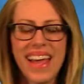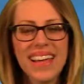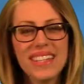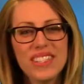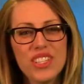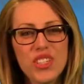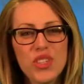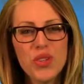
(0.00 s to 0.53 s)

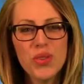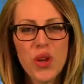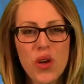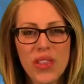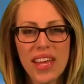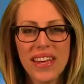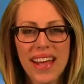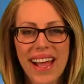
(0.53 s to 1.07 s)
Did you know
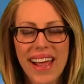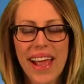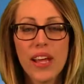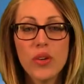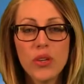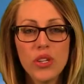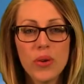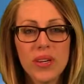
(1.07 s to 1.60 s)
that
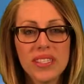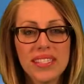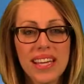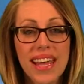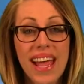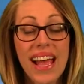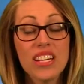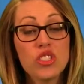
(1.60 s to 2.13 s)
Niagara USA
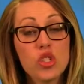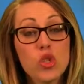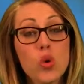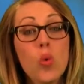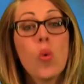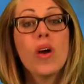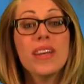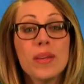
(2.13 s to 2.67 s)
has
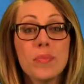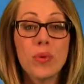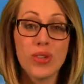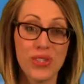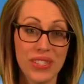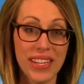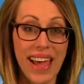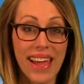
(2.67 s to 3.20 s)

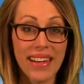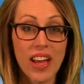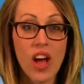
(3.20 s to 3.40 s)
20%